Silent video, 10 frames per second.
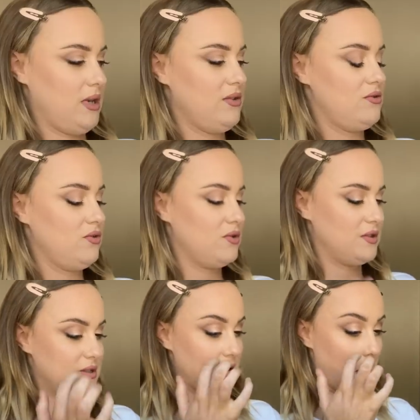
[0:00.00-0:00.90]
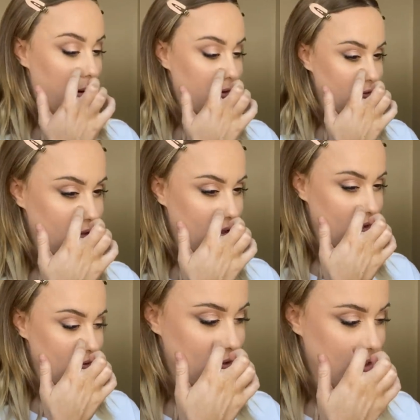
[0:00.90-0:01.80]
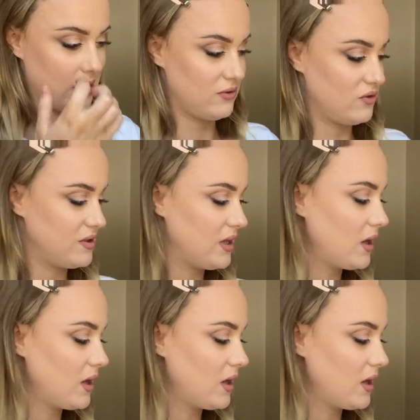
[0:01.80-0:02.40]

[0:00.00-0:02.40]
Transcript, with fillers: Interesting, interesting, interesting, interesting.